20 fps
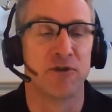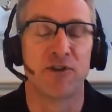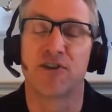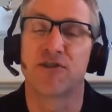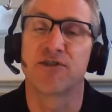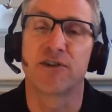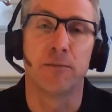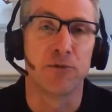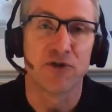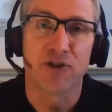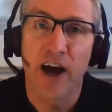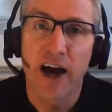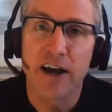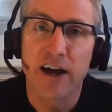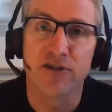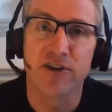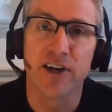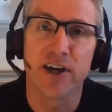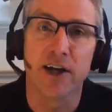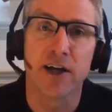system
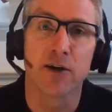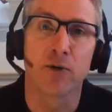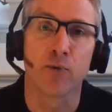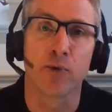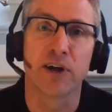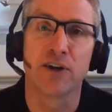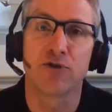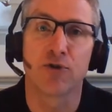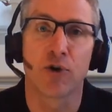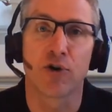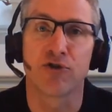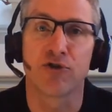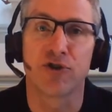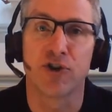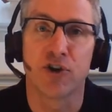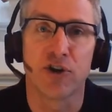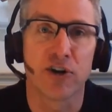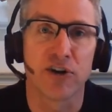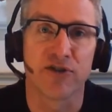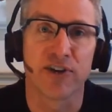sizing,
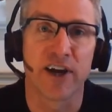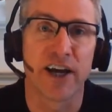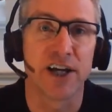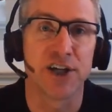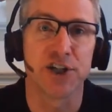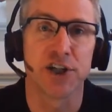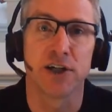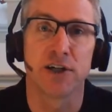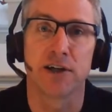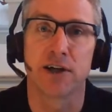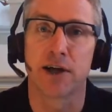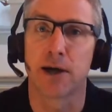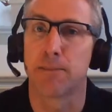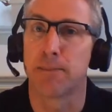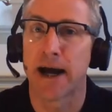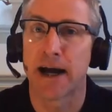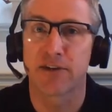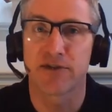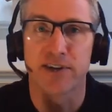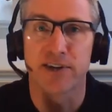resource utilization,
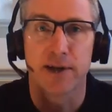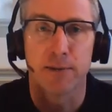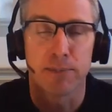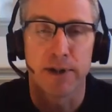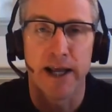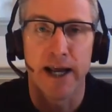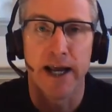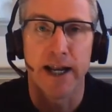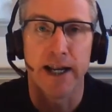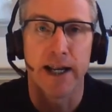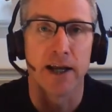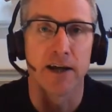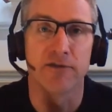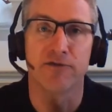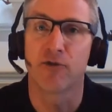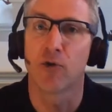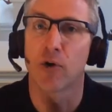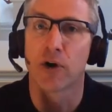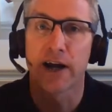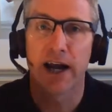capacity
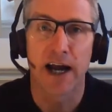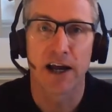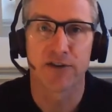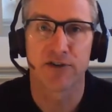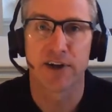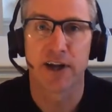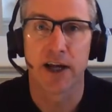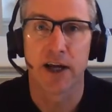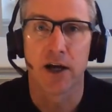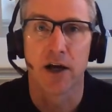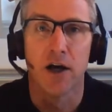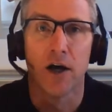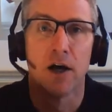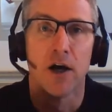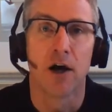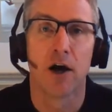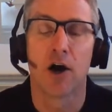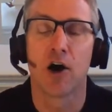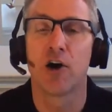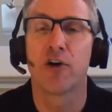planning, forecasting,
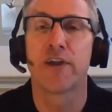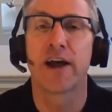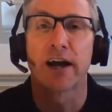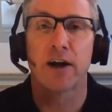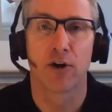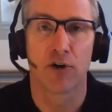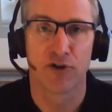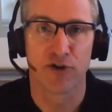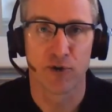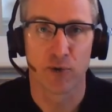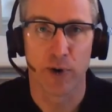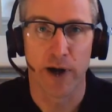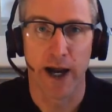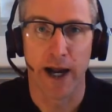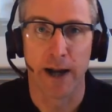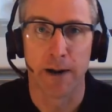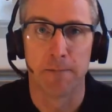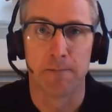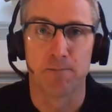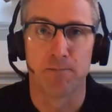all that goes
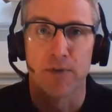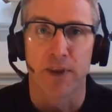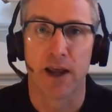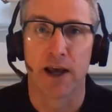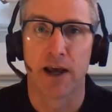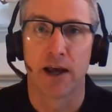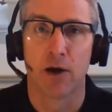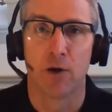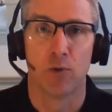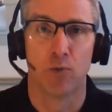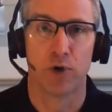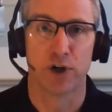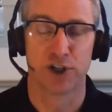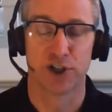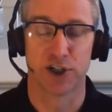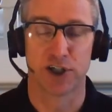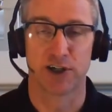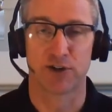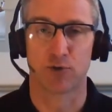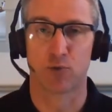away,
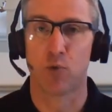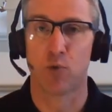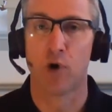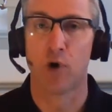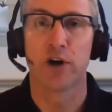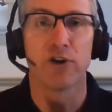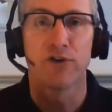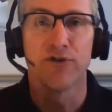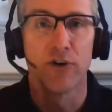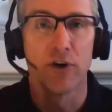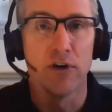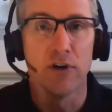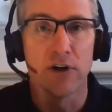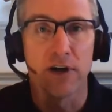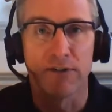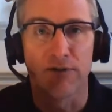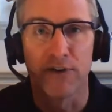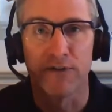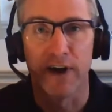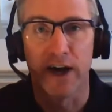which is wonderful
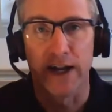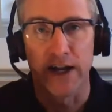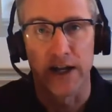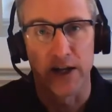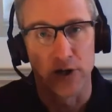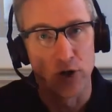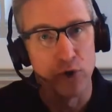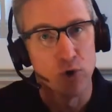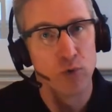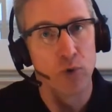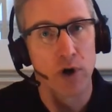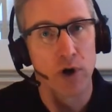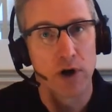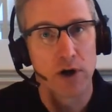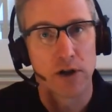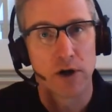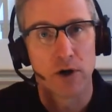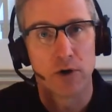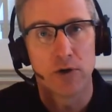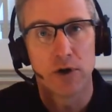if you've got a new
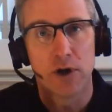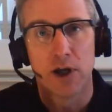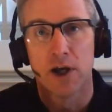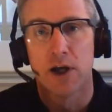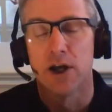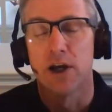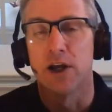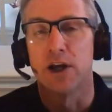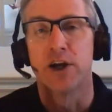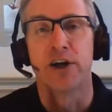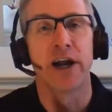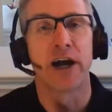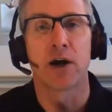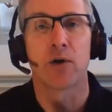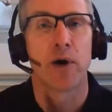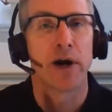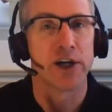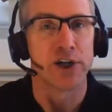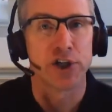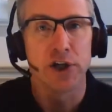workload. You're
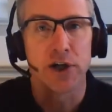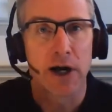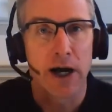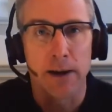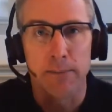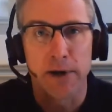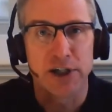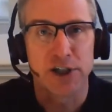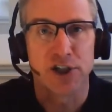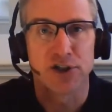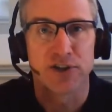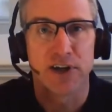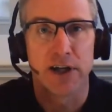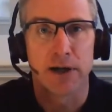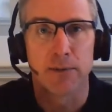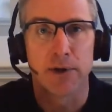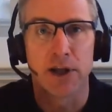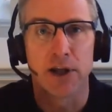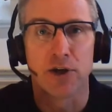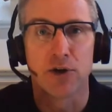not quite sure how much it's
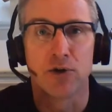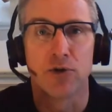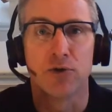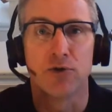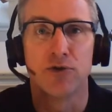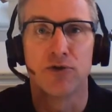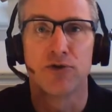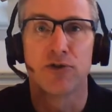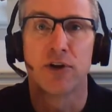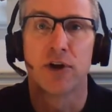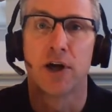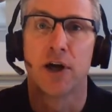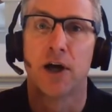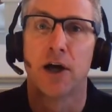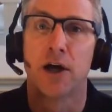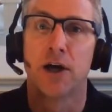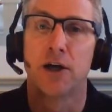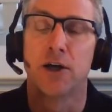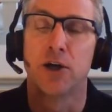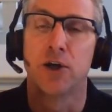going to be used.
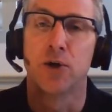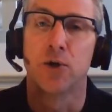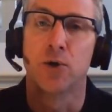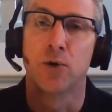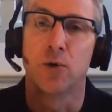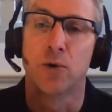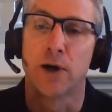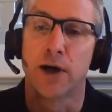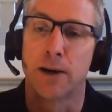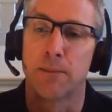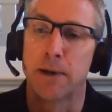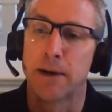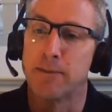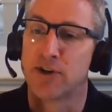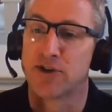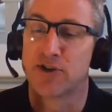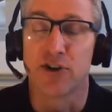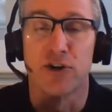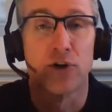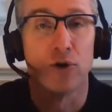You
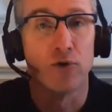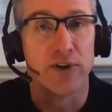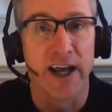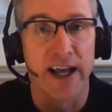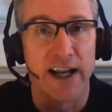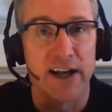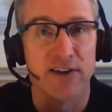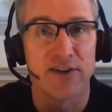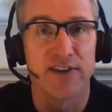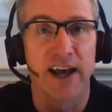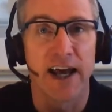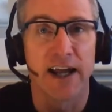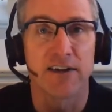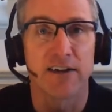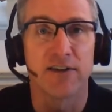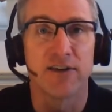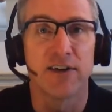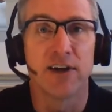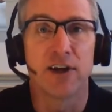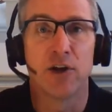maybe it's a new data
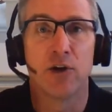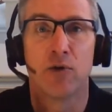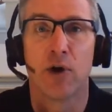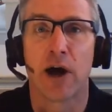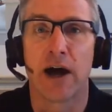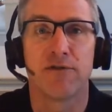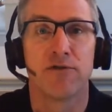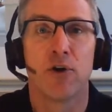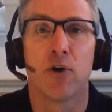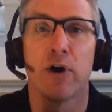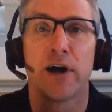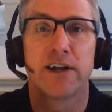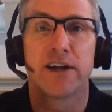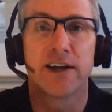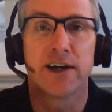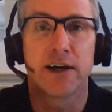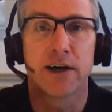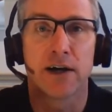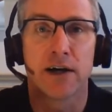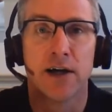set. You have no
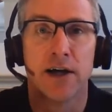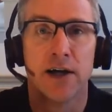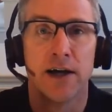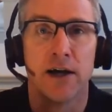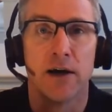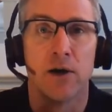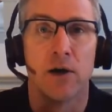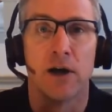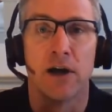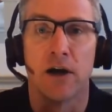idea.